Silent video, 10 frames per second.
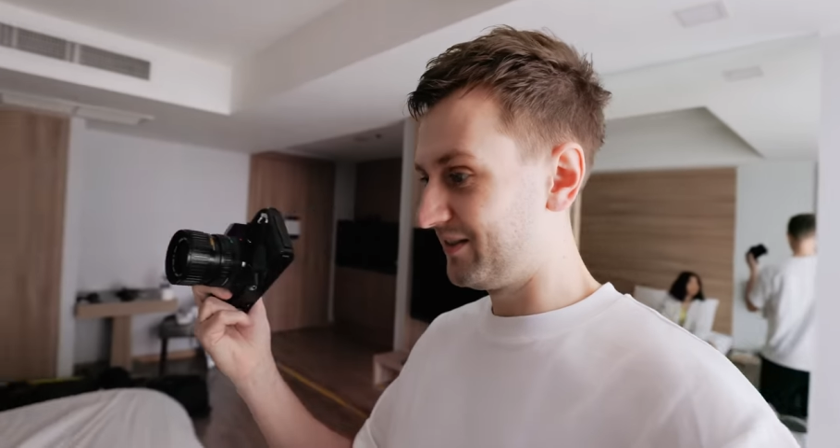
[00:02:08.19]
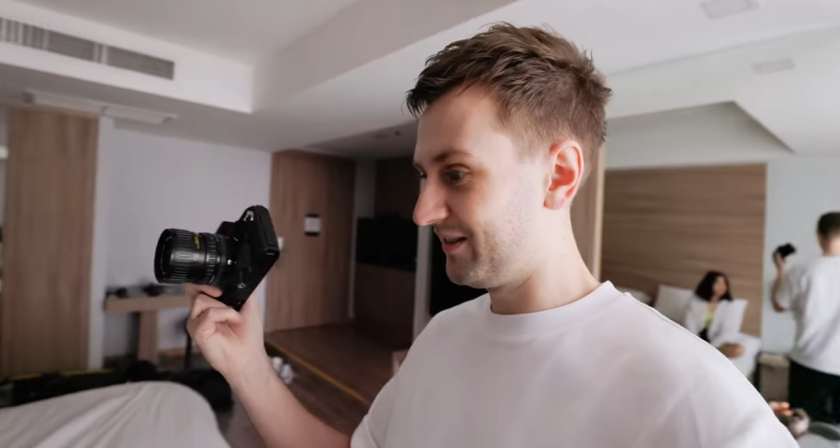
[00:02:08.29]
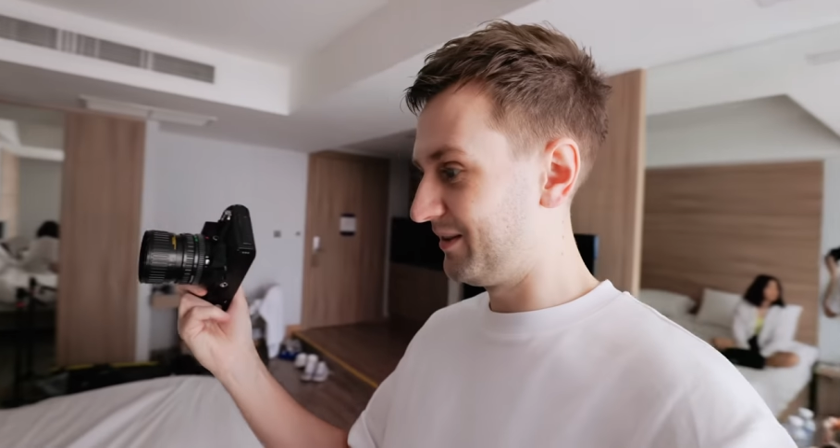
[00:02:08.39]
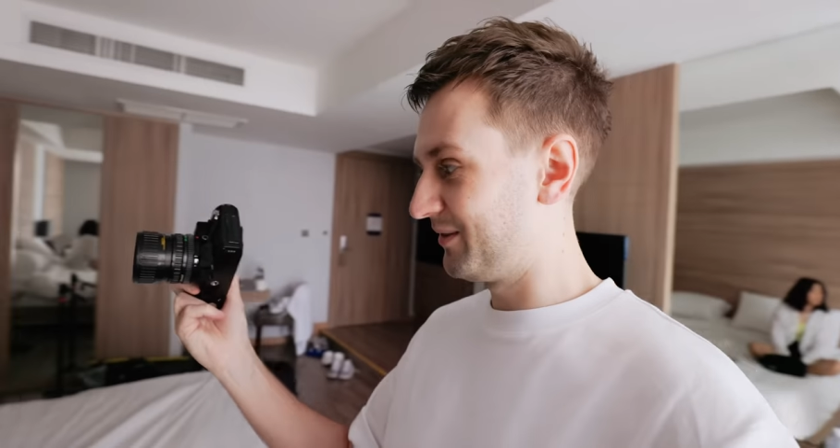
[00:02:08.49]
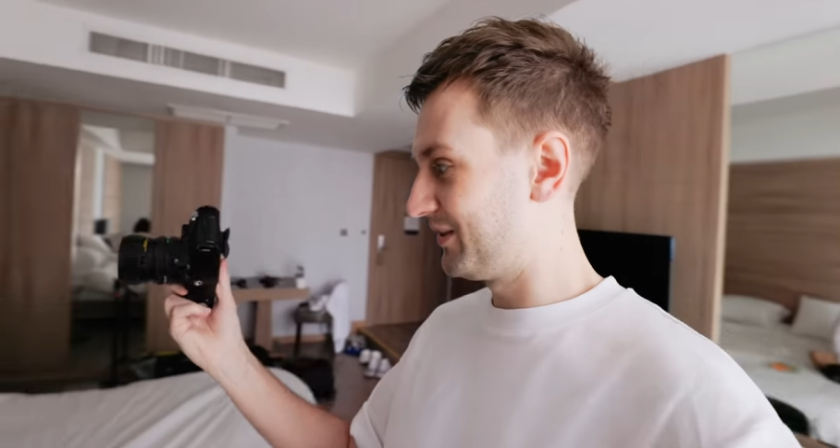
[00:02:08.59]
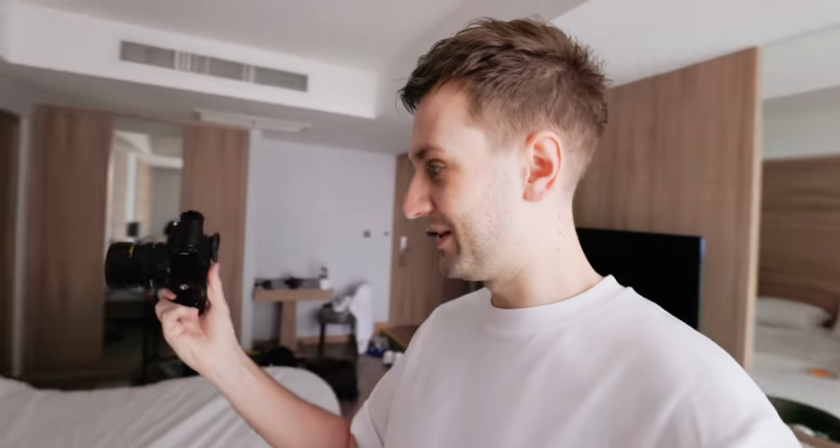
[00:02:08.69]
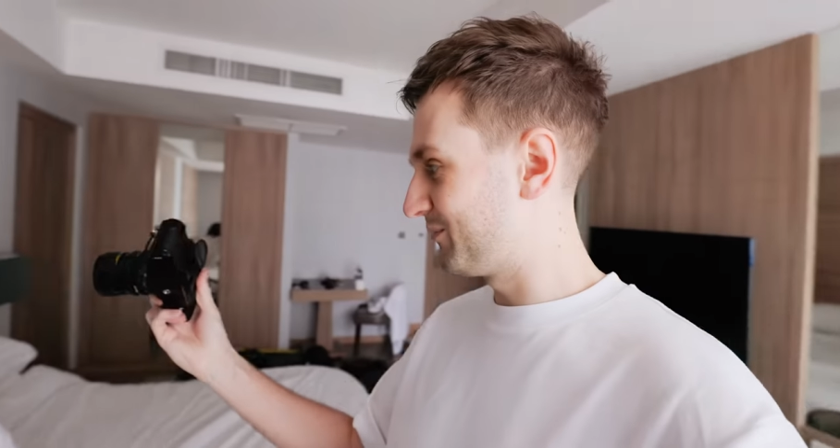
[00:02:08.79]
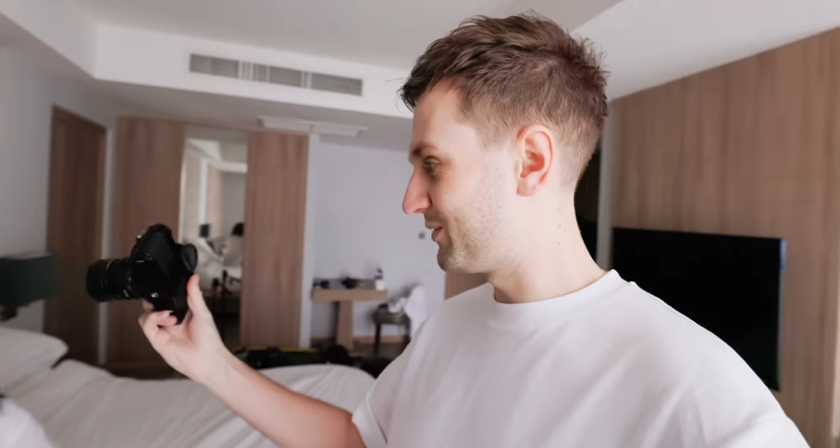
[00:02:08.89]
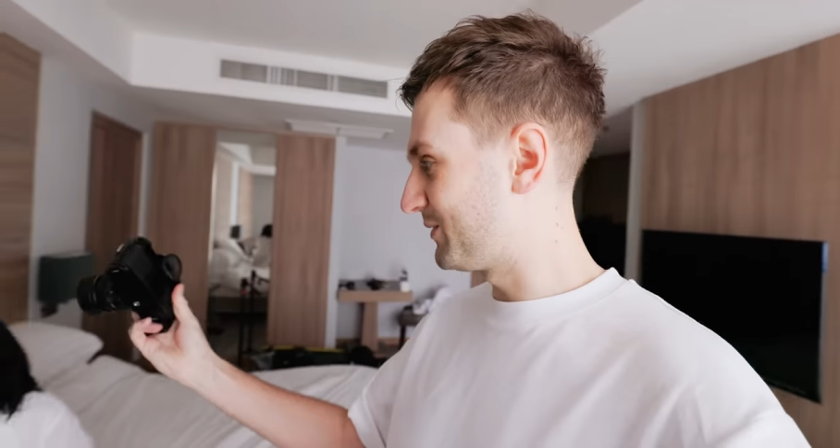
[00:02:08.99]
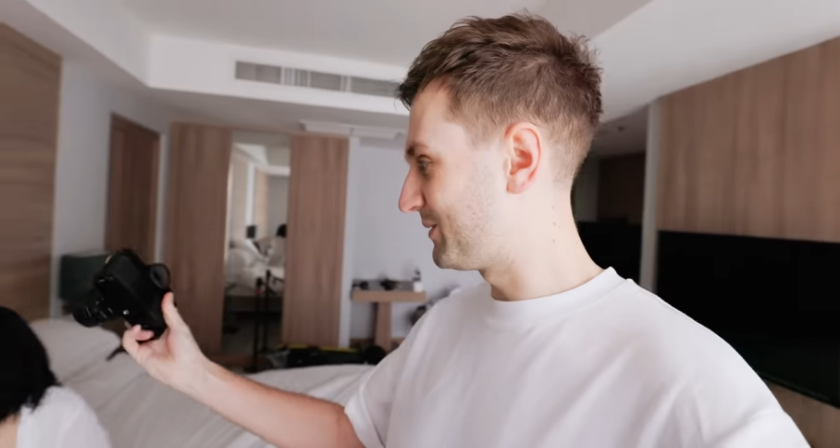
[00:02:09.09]
I'm going to give
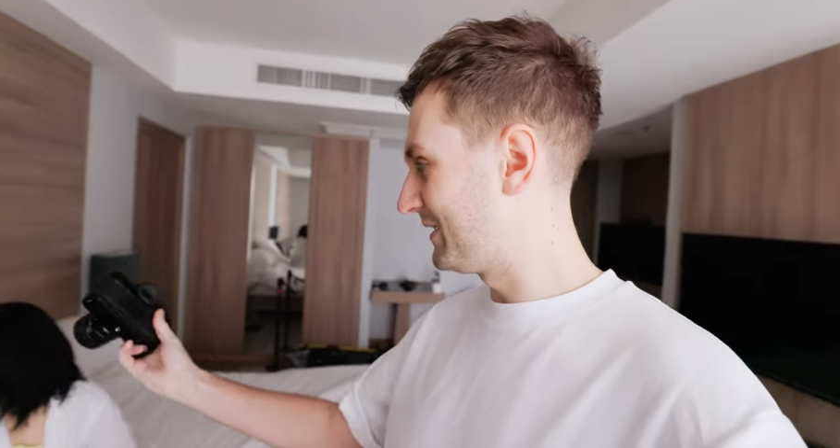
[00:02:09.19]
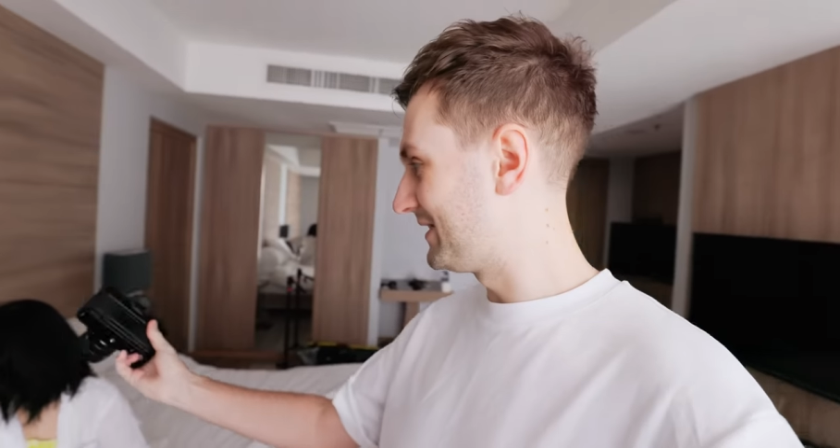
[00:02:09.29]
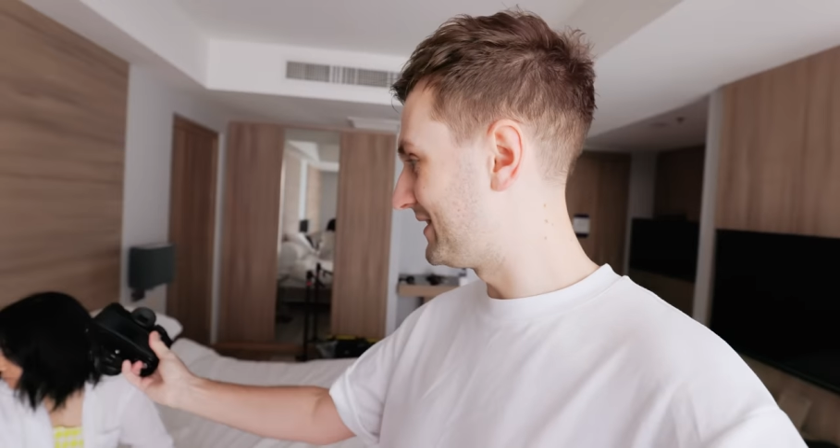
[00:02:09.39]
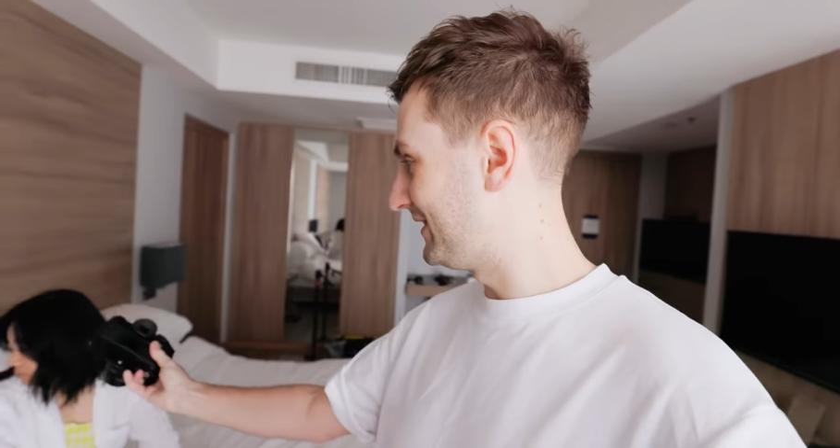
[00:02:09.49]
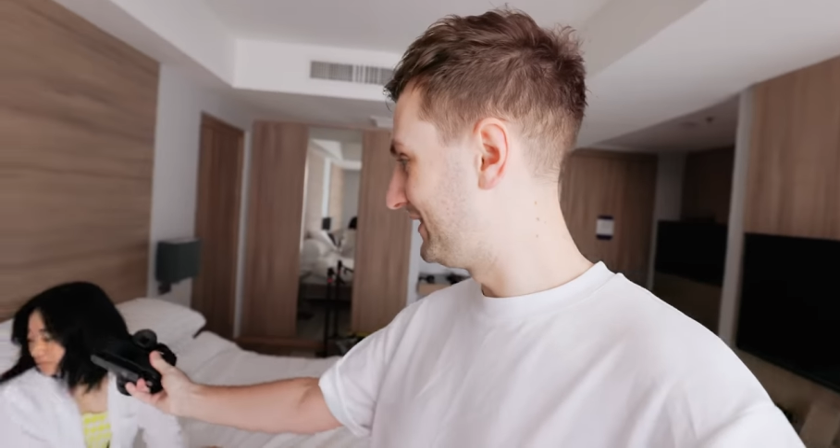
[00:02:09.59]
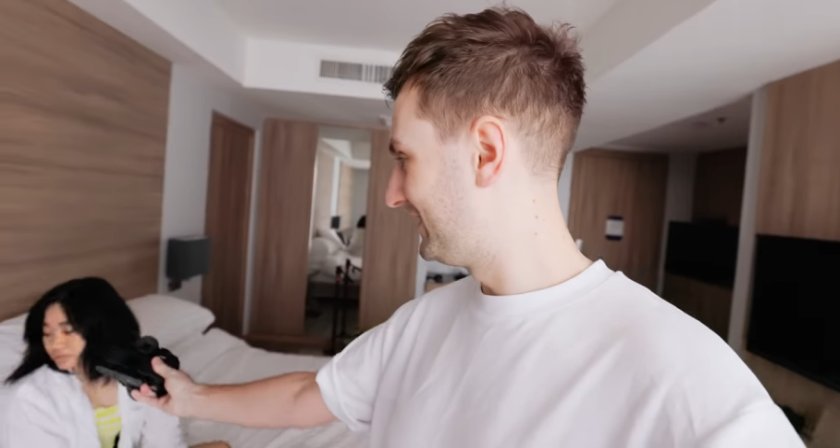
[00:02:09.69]
responsibility